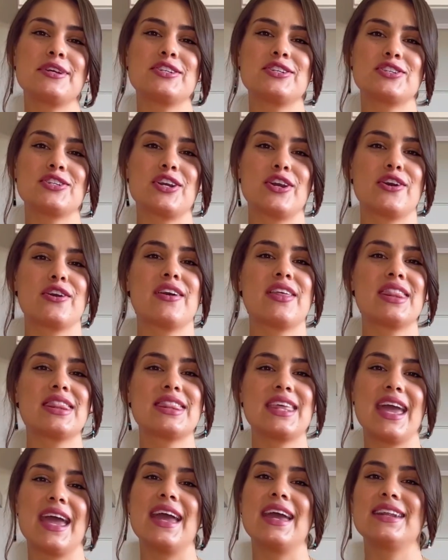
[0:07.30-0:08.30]
to share
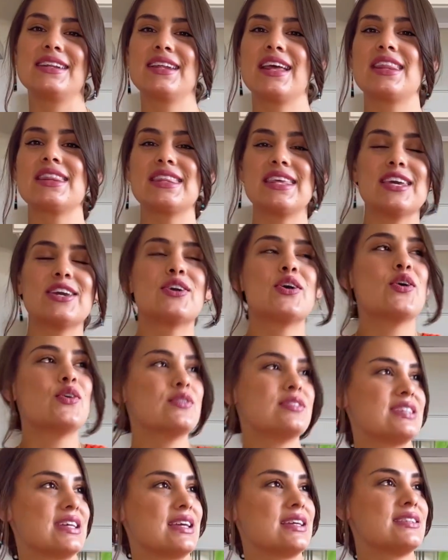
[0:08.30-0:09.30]
than the
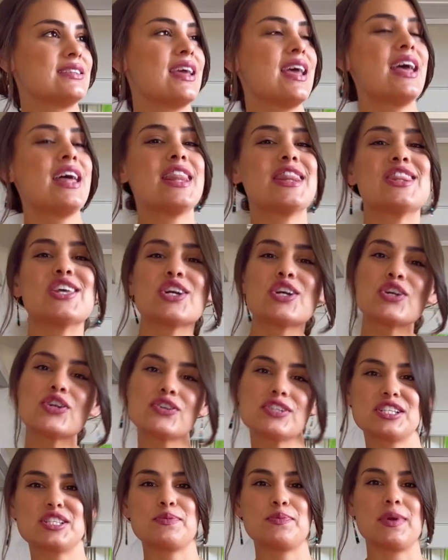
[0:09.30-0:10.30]
golden, the
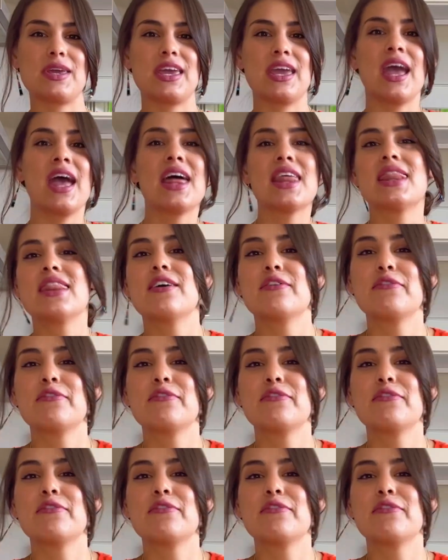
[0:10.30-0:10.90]
crispy, the